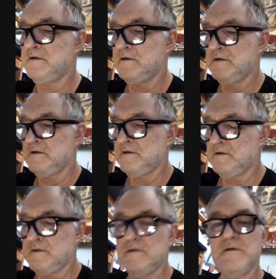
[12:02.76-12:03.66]

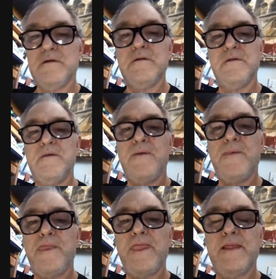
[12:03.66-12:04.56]

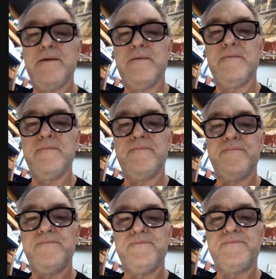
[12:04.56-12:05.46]

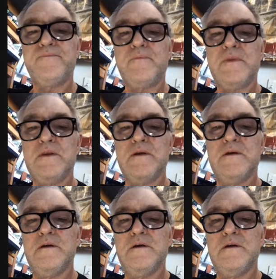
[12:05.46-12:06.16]
[no speech]